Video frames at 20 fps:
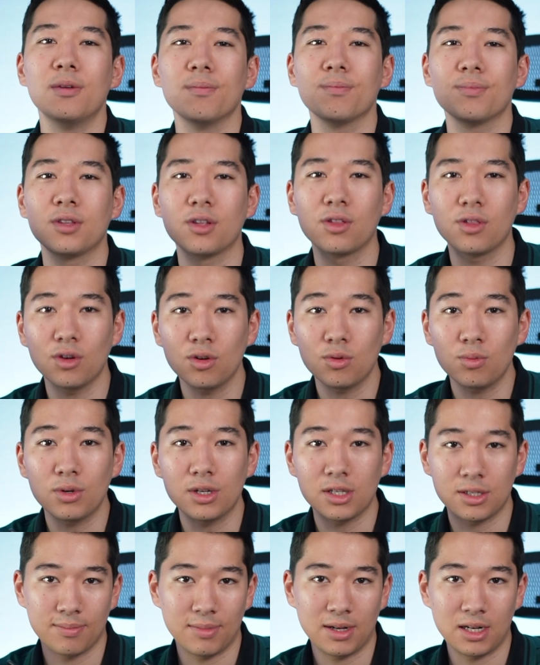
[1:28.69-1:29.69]
The third one
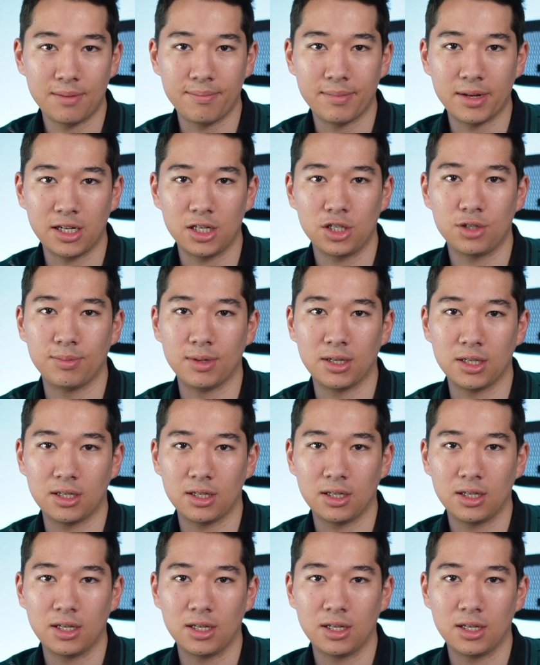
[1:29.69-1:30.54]
is money management,